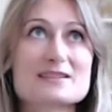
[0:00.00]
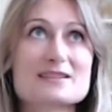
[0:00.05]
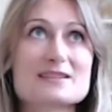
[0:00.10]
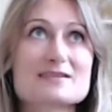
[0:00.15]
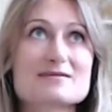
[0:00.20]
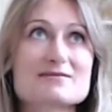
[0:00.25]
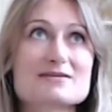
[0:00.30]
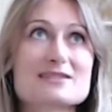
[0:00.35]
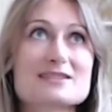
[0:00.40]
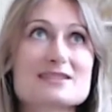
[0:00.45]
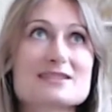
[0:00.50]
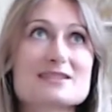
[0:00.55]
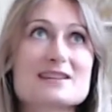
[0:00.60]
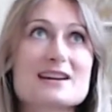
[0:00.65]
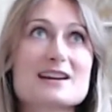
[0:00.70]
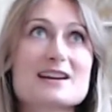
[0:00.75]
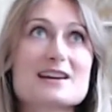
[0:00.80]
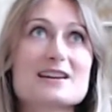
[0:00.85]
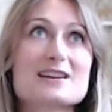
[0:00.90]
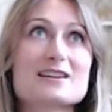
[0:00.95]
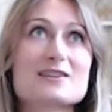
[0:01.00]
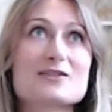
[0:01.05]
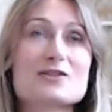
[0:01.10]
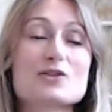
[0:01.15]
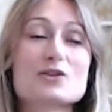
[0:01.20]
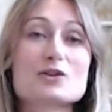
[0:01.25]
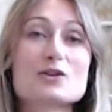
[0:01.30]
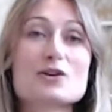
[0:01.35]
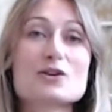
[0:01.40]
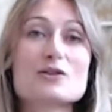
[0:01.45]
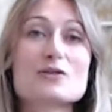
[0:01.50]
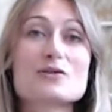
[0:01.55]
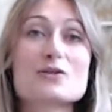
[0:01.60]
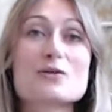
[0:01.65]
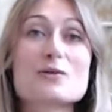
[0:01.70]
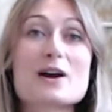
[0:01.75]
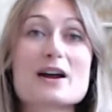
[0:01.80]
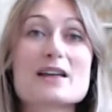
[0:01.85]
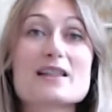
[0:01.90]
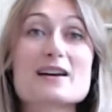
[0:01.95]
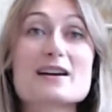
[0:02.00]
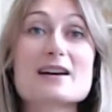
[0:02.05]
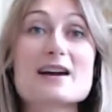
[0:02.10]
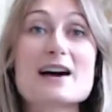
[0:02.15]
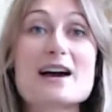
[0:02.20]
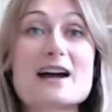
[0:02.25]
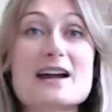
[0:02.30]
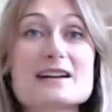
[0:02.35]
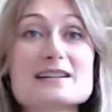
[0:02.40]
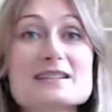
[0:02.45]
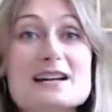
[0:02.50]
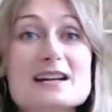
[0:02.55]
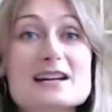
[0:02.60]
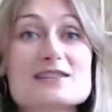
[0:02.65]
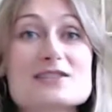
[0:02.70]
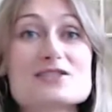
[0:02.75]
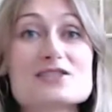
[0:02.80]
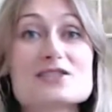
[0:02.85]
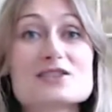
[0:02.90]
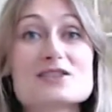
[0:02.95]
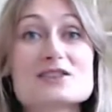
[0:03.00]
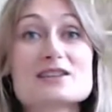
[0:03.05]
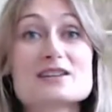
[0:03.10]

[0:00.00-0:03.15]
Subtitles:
and a lot of the way that I teach